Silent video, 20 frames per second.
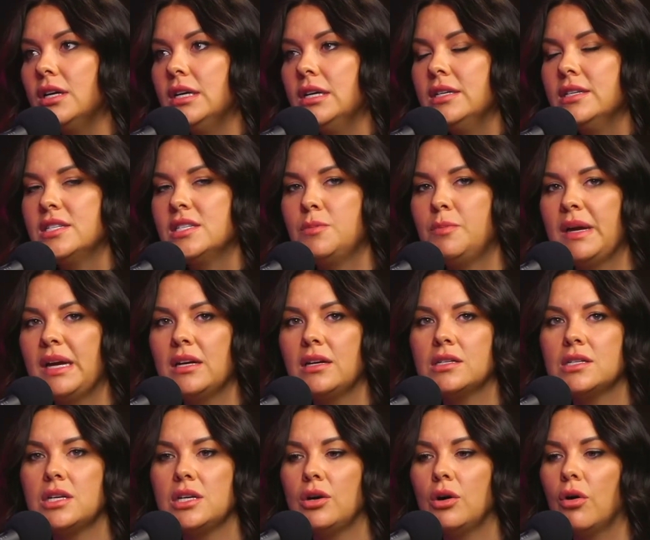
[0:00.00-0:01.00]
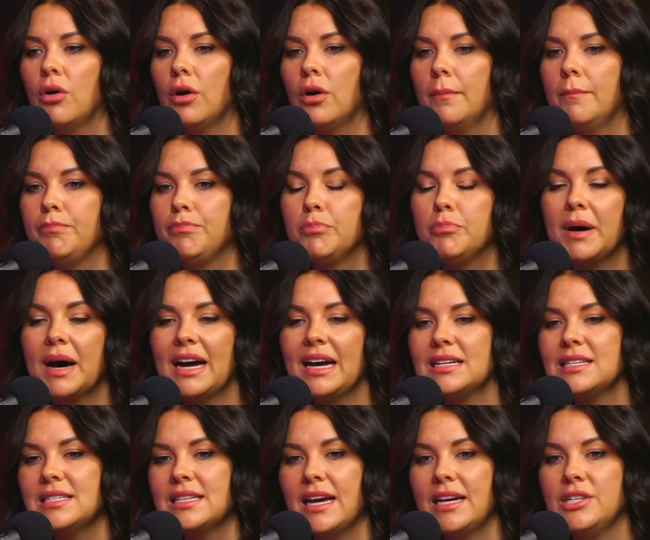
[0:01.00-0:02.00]
Speak to your
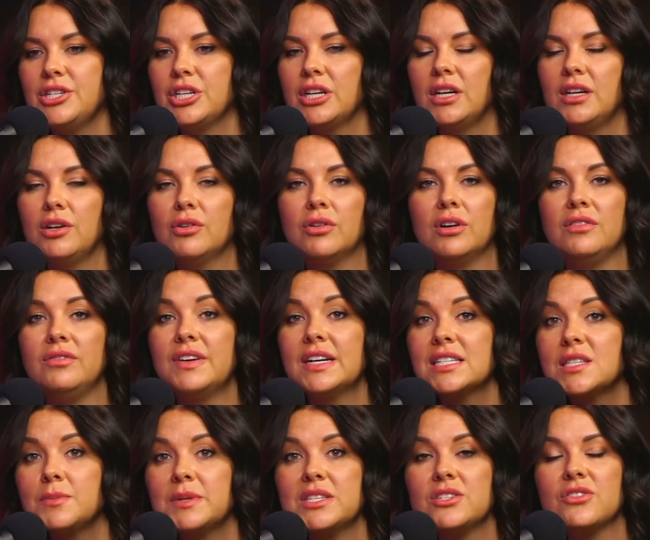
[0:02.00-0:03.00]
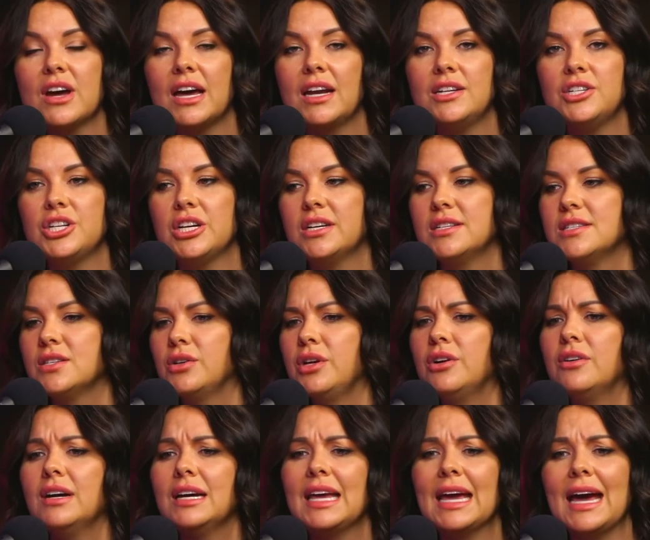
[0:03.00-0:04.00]
buyer's agent or investment strategist or
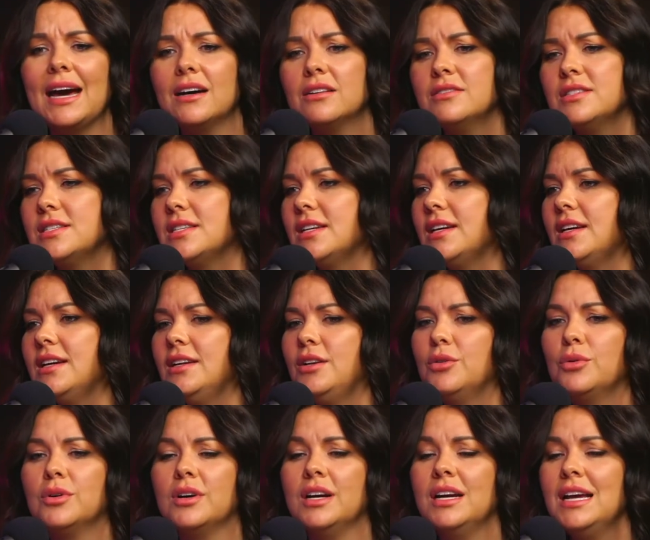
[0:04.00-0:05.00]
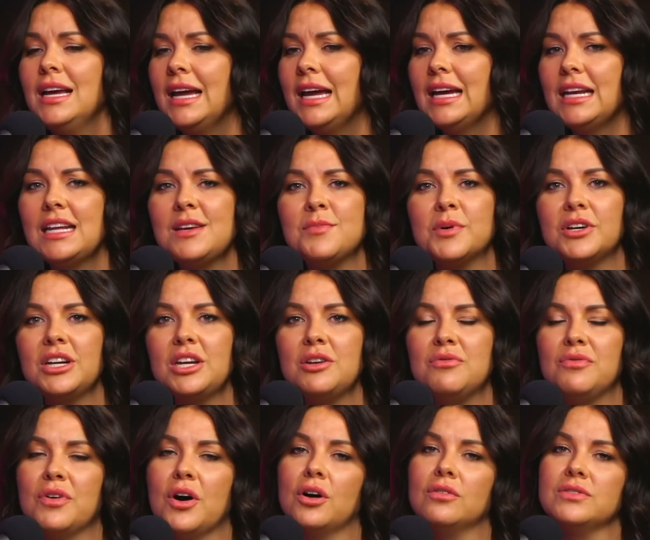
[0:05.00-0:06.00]
your accountant or anybody
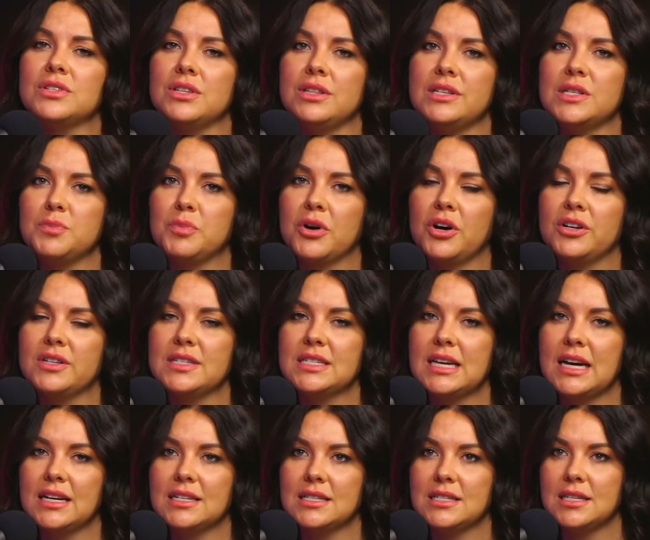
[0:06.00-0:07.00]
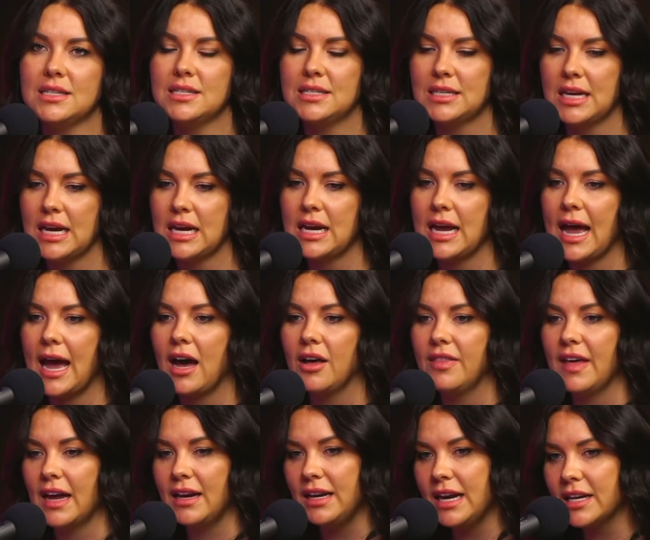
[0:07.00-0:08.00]
involved in this process to see how
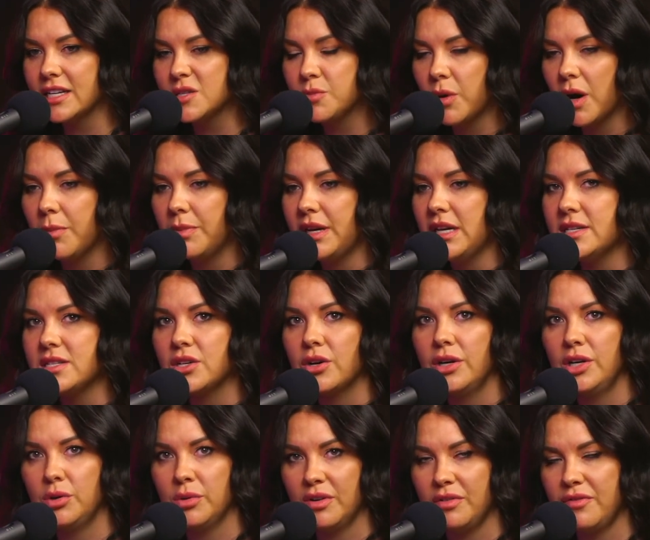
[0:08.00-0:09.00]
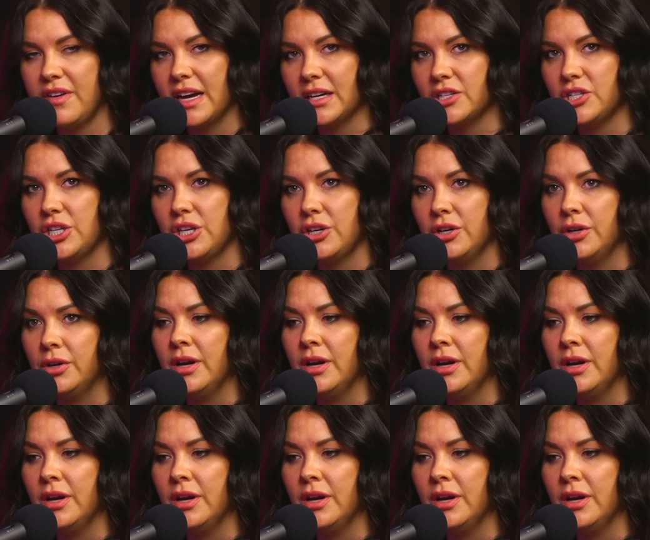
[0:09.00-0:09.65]
that next property is going to affect you